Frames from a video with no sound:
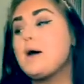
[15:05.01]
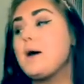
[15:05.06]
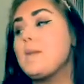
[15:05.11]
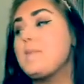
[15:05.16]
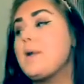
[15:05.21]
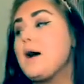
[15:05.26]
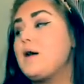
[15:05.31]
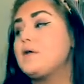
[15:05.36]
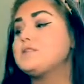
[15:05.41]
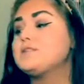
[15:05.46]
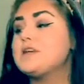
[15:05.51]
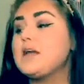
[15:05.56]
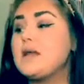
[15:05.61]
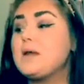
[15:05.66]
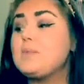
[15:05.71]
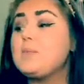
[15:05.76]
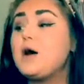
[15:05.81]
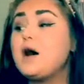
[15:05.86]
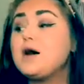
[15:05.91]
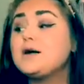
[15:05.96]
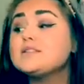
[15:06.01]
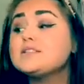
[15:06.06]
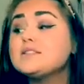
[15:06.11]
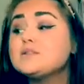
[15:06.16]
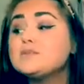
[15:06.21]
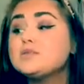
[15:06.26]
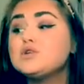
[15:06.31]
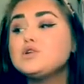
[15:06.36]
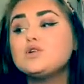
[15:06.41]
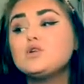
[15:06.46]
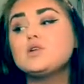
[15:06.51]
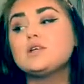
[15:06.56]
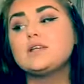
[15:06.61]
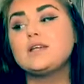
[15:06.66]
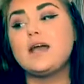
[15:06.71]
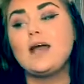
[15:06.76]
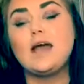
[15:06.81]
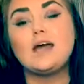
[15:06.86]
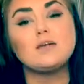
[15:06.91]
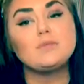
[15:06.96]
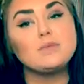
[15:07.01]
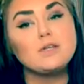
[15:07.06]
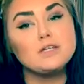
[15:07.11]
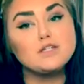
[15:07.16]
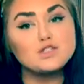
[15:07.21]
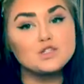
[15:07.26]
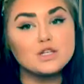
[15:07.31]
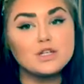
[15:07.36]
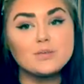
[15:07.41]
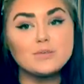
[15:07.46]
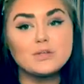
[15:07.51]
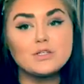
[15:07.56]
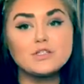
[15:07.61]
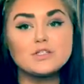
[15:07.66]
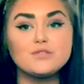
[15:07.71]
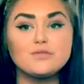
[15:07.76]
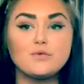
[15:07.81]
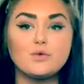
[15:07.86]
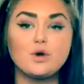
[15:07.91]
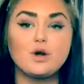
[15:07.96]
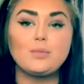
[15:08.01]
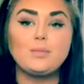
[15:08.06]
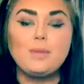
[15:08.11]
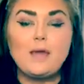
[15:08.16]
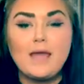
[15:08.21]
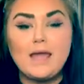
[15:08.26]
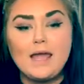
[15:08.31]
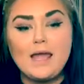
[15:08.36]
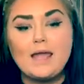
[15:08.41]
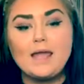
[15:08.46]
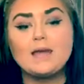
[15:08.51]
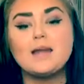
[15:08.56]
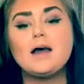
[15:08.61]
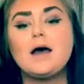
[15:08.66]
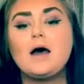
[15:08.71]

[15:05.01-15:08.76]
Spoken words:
about a possible ketamine treatment for pain.